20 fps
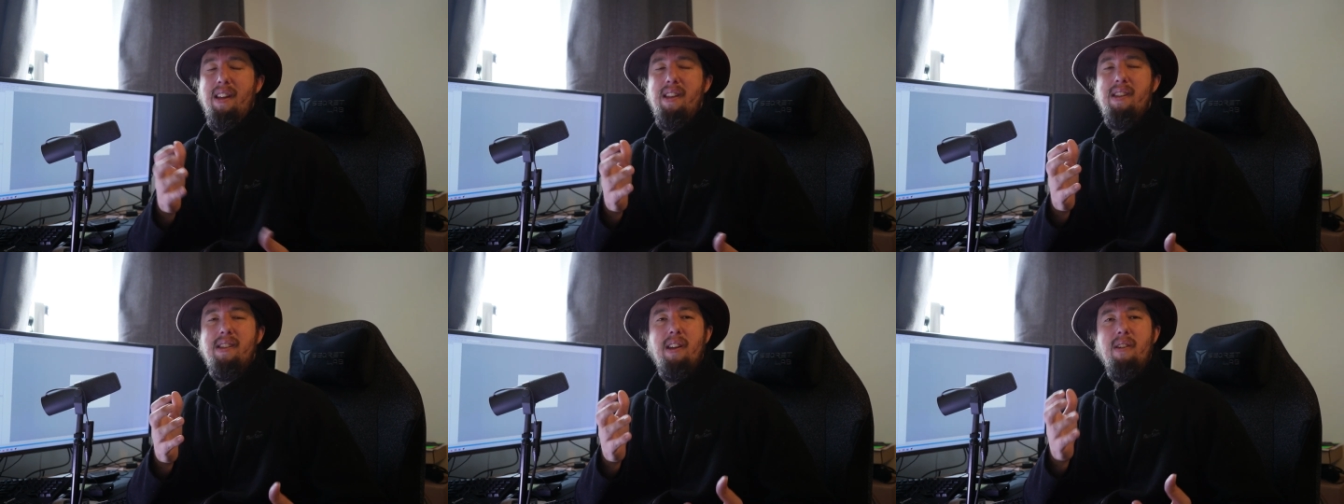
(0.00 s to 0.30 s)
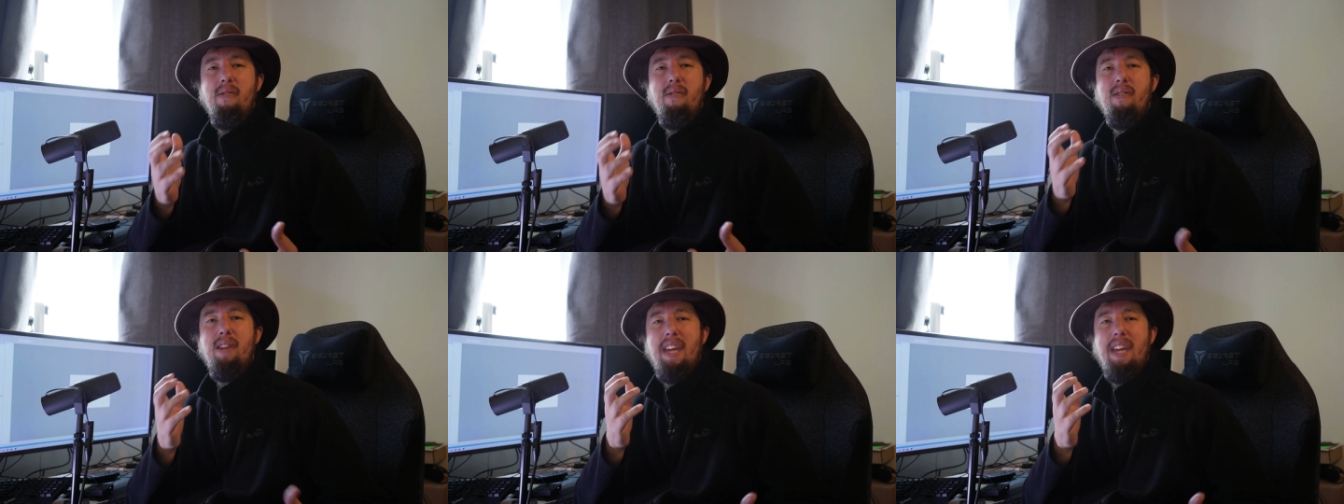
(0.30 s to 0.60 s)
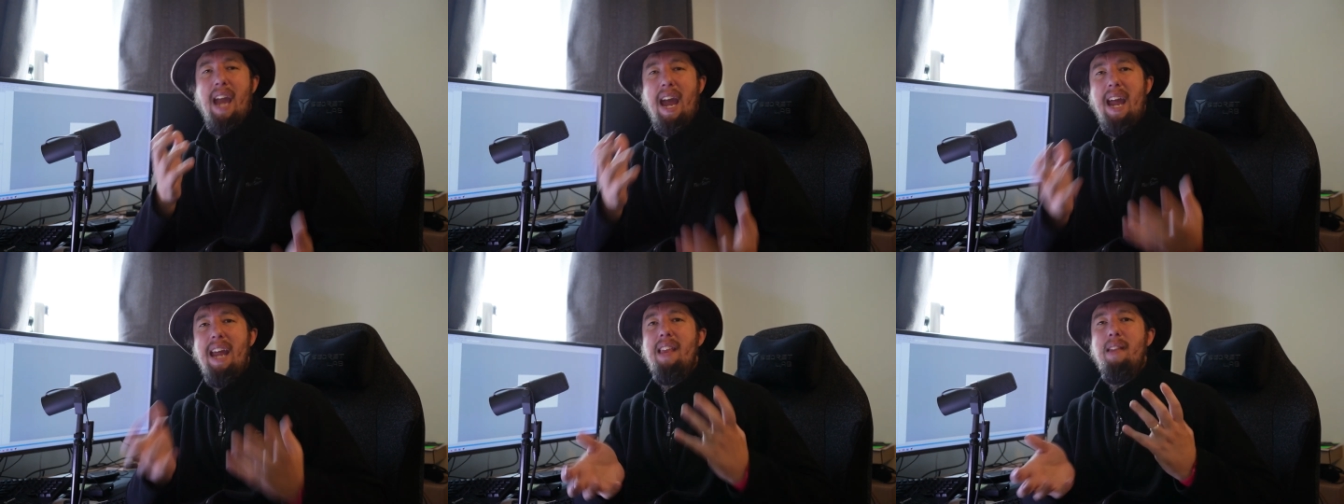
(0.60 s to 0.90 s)
So
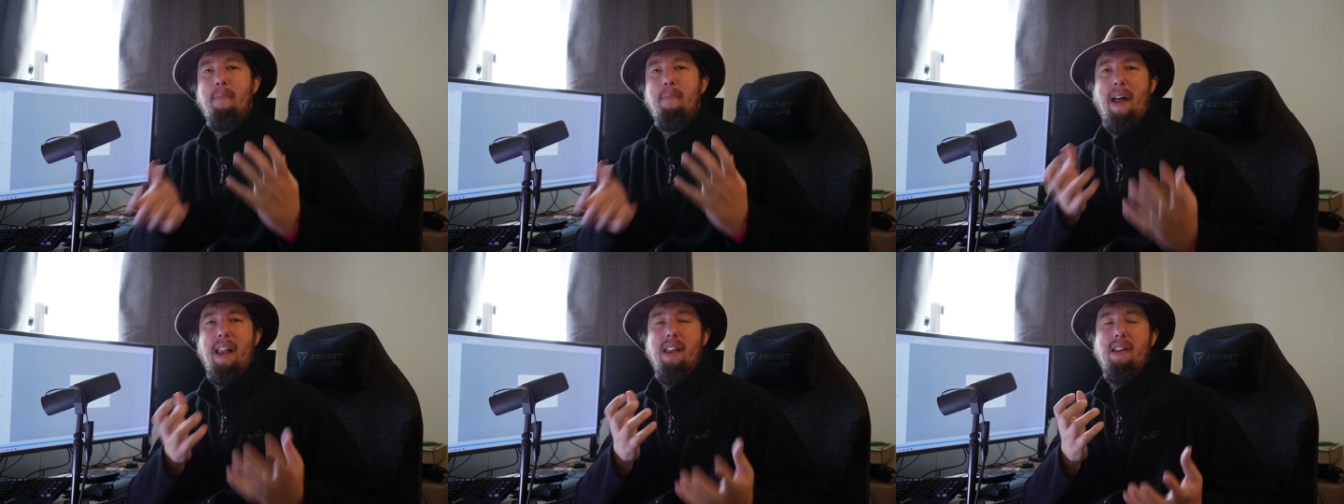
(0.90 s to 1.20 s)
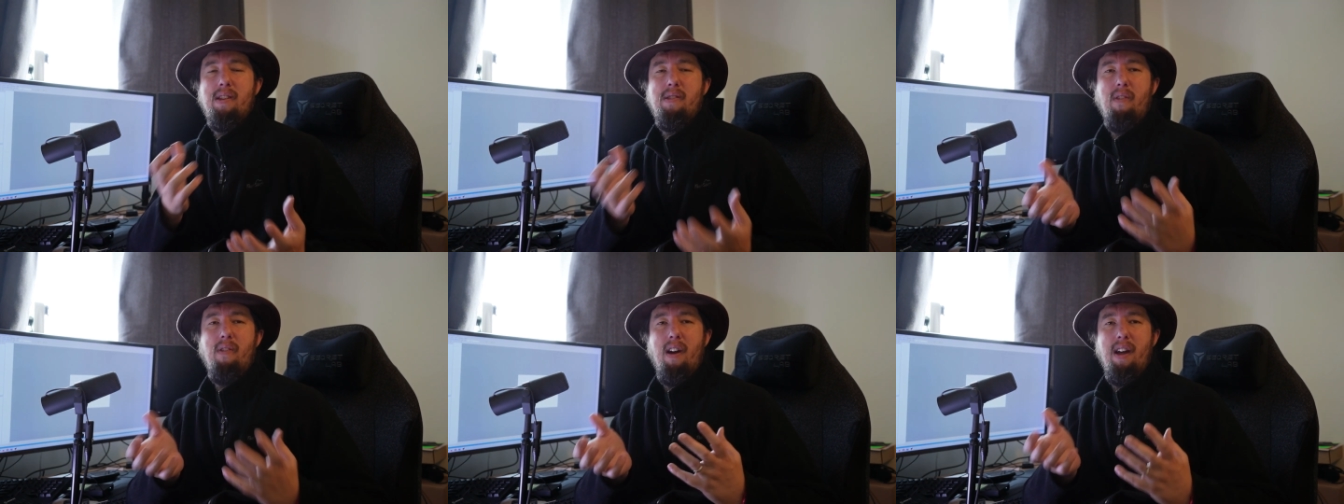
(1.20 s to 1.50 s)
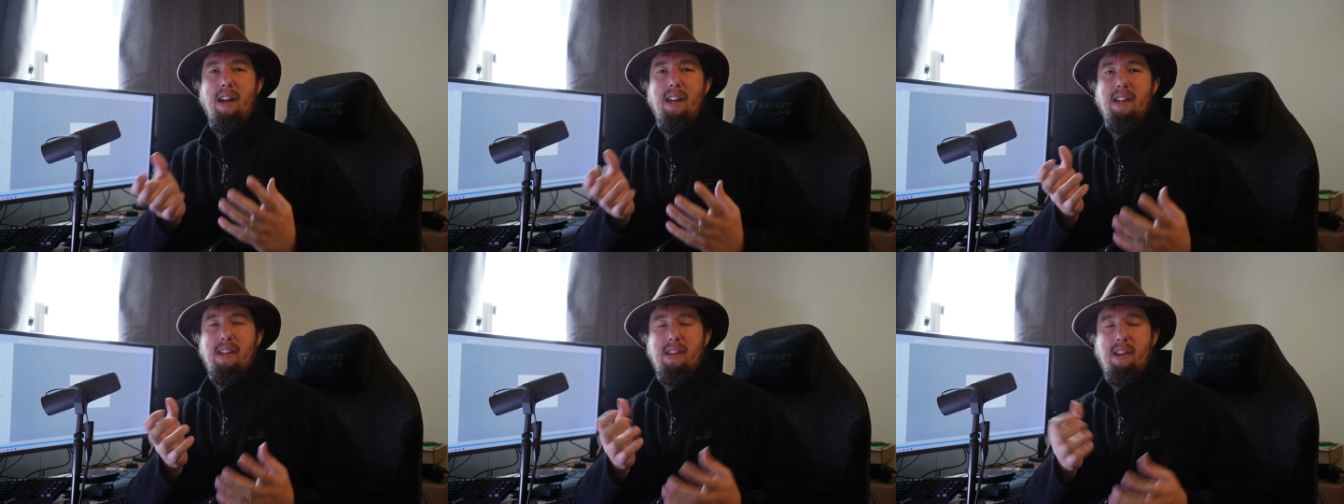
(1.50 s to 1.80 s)
getting the balance
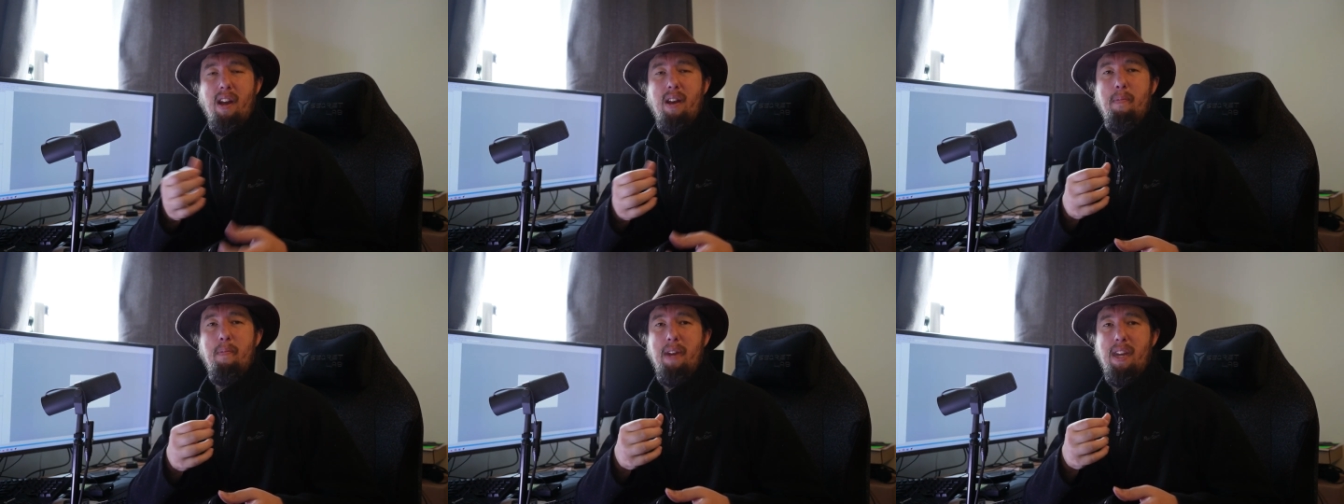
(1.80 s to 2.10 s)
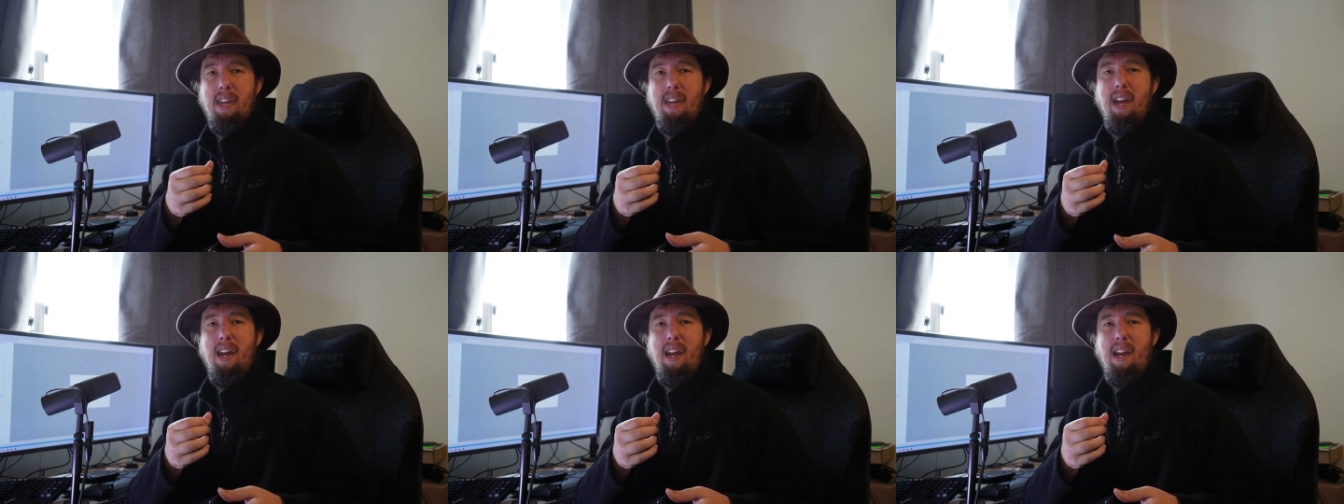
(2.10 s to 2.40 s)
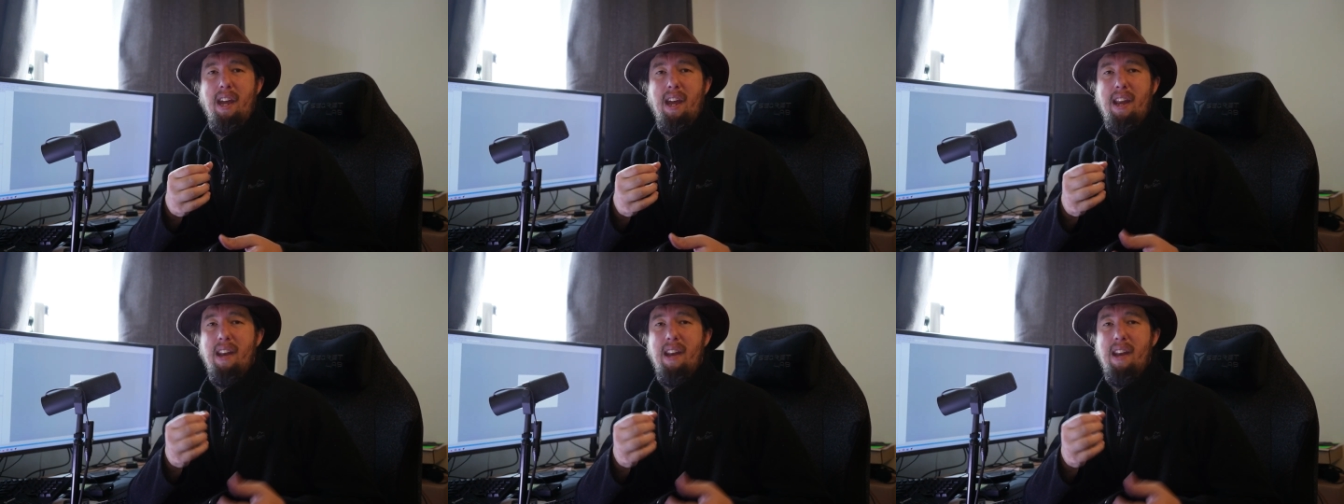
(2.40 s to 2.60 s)
right is going to be key,